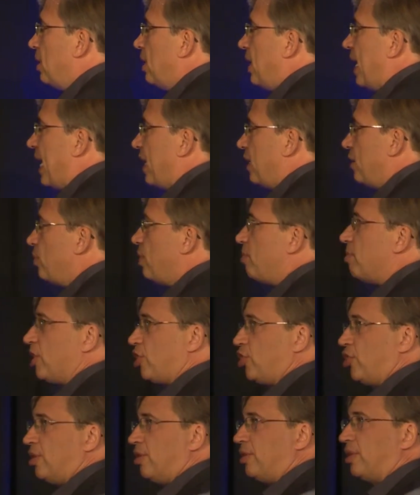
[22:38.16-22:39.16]
how do we make
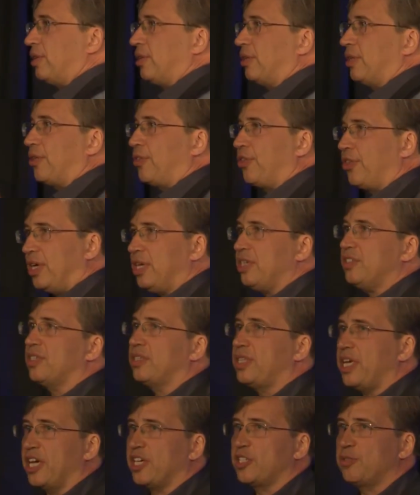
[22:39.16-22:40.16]
sure that the things that
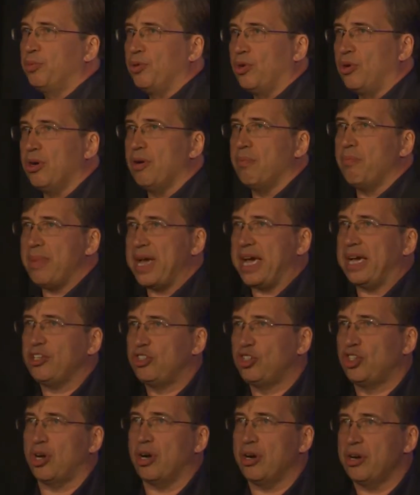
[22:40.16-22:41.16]
they explore
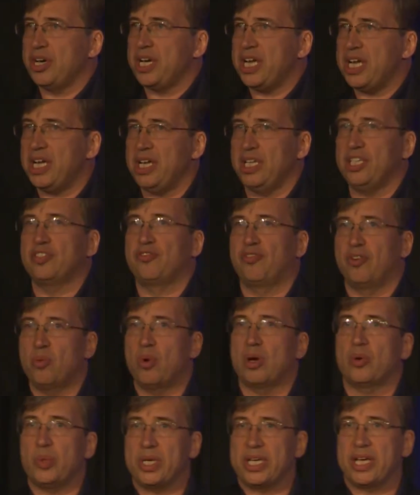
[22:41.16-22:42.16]
match our needs for
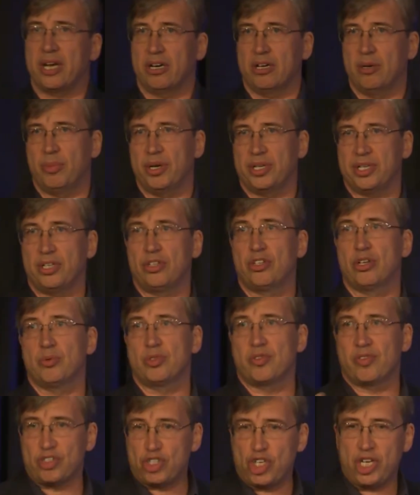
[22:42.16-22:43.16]
what we care about in terms
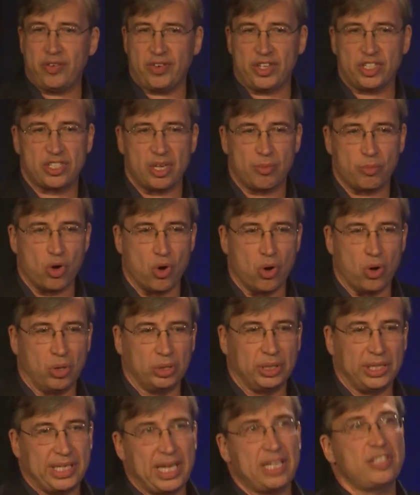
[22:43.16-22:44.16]
of achieving some
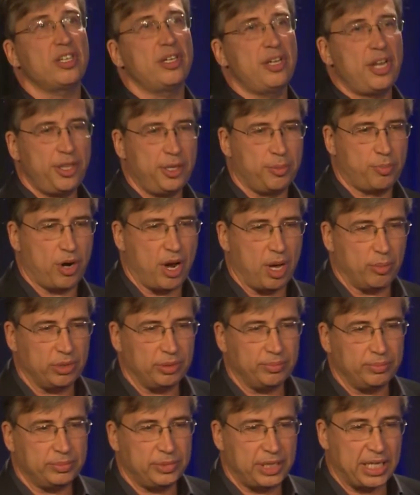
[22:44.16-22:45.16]
goal? And that's another
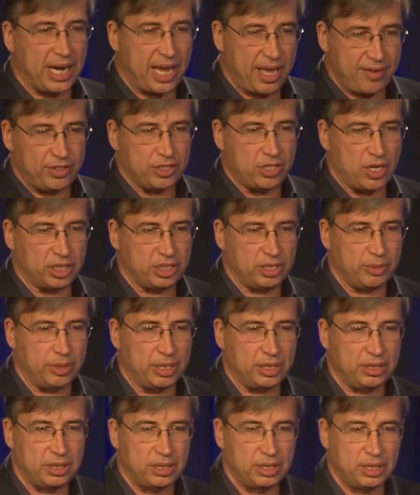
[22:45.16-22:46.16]
problem that I haven't talked
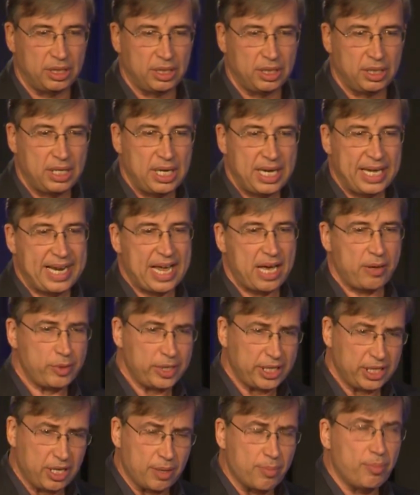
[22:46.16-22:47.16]
about. And how
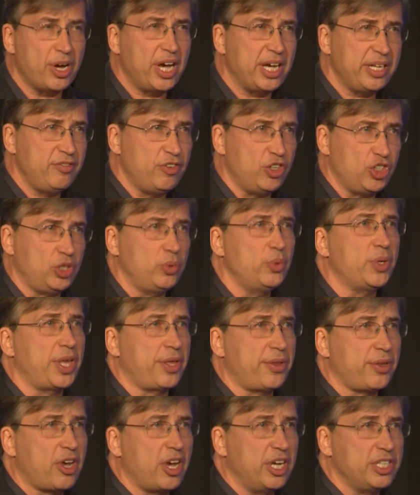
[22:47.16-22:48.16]
can we combine vision with
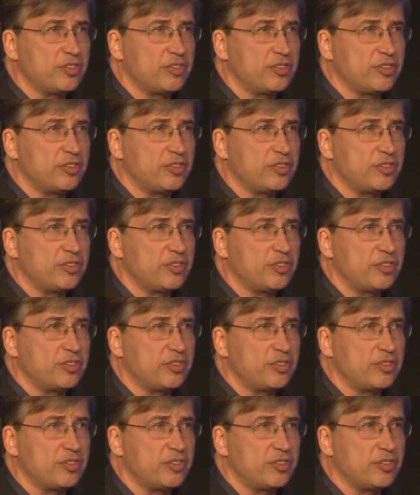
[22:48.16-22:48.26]
other kinds